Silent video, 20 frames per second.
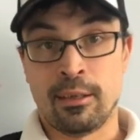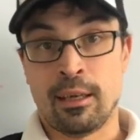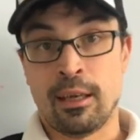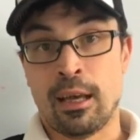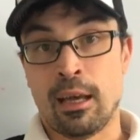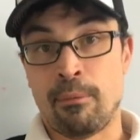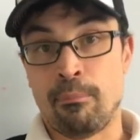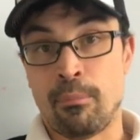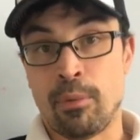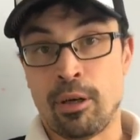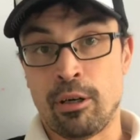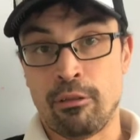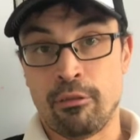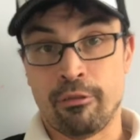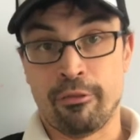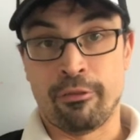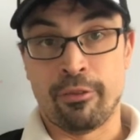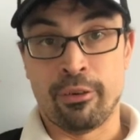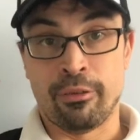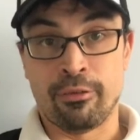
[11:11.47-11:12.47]
at mile
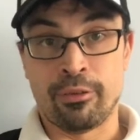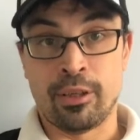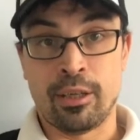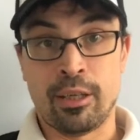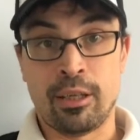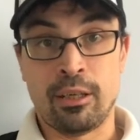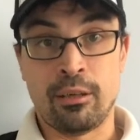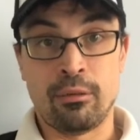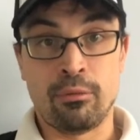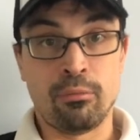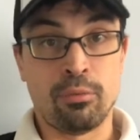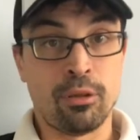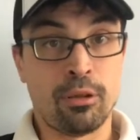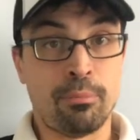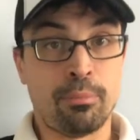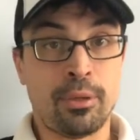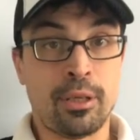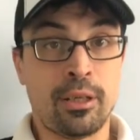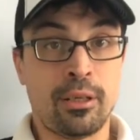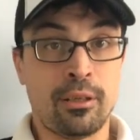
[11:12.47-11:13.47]
15 would have
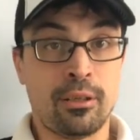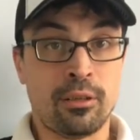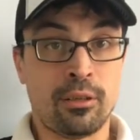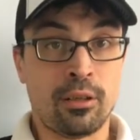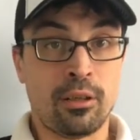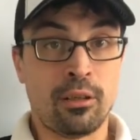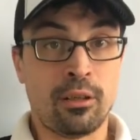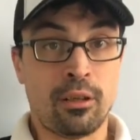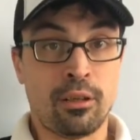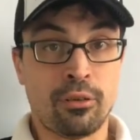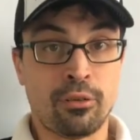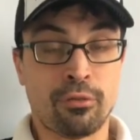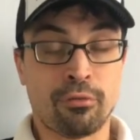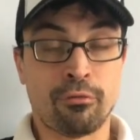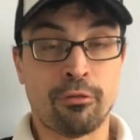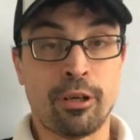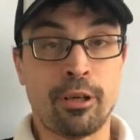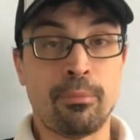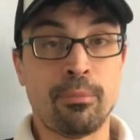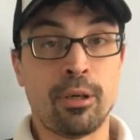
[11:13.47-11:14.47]
been the last
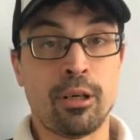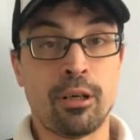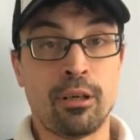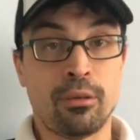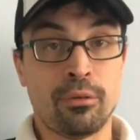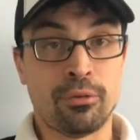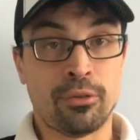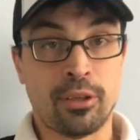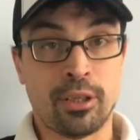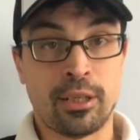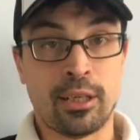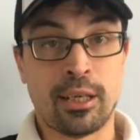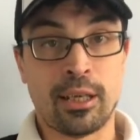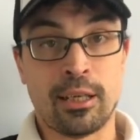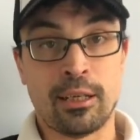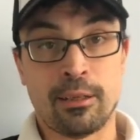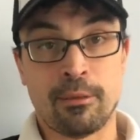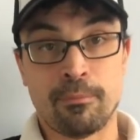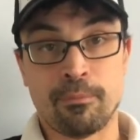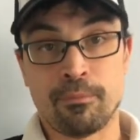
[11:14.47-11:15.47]
three miles
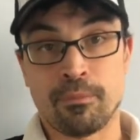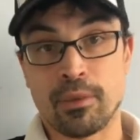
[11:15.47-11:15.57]
again